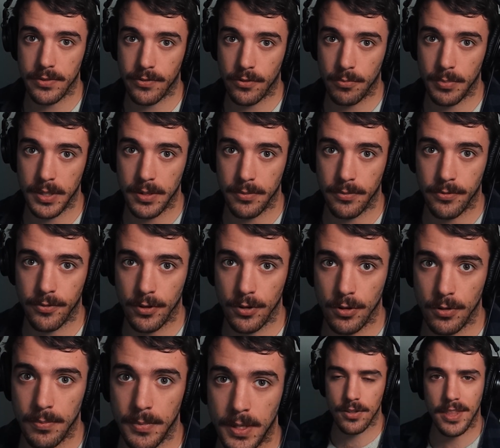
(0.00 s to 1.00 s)
the forbidden fruit
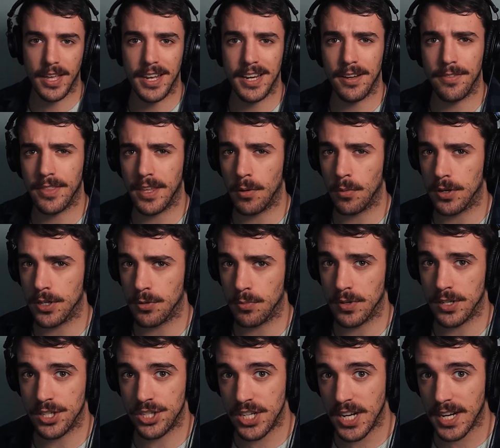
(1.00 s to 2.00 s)
so that if they were to
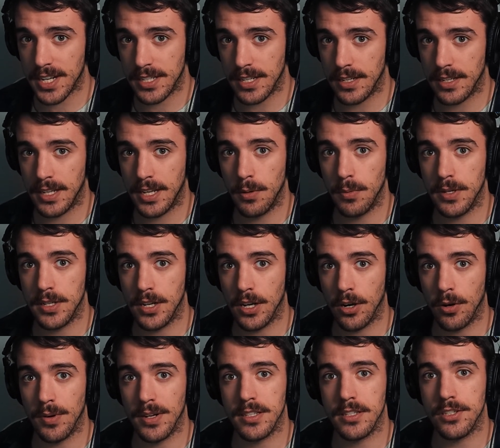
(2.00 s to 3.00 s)
reject it, he would know
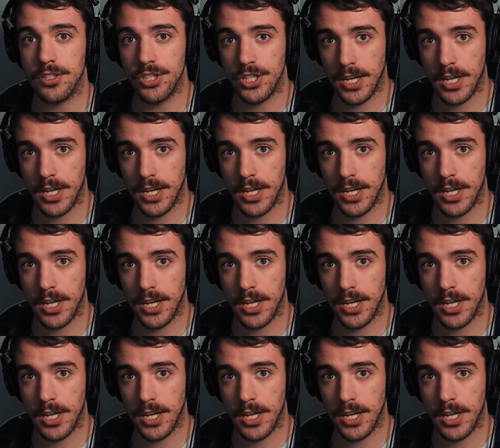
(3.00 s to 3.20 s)
it's